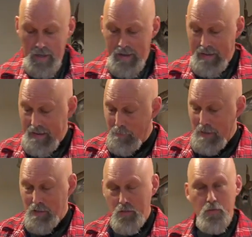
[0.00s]
I have
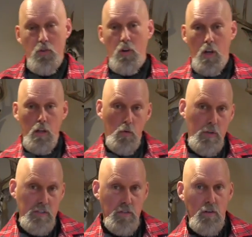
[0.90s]
been doing a little
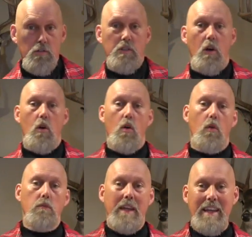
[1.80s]
research
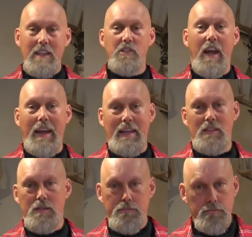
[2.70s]
on heated
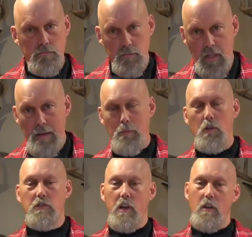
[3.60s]
jackets. Like
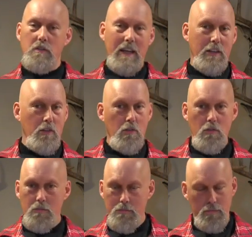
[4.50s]
most hunters, I
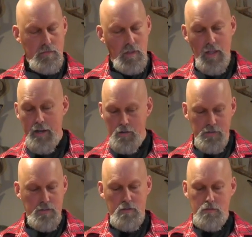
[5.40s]
do the
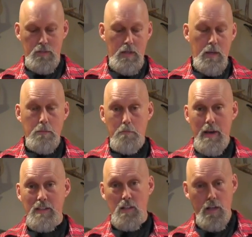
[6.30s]
layers,
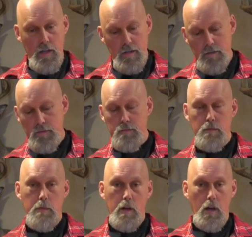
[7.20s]
base layer,
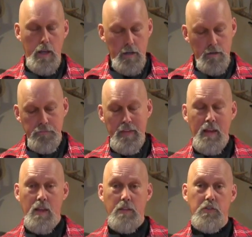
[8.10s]
middle layer,
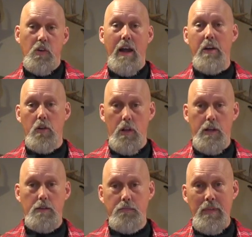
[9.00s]
then your outer layer.